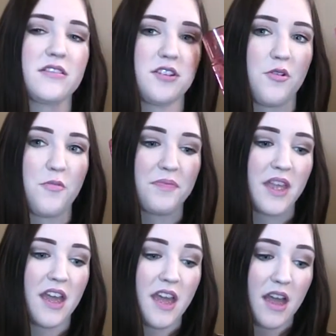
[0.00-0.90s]
So
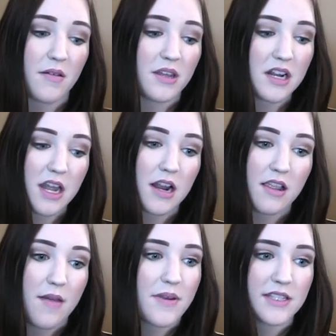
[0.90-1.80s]
I'm going to kind of
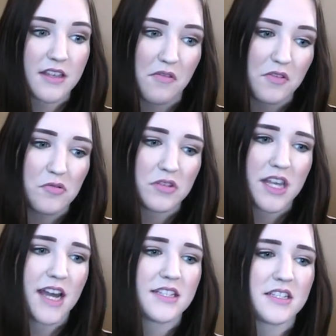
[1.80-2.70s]
let myself use
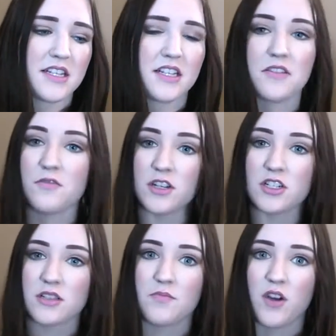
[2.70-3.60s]
that since I did finish
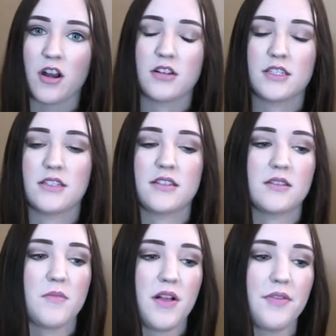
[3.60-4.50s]
some fragrances this
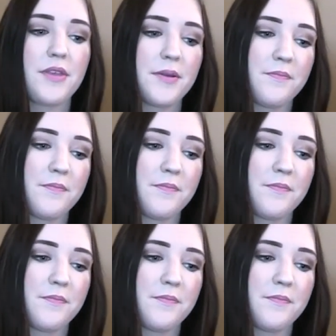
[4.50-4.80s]
month.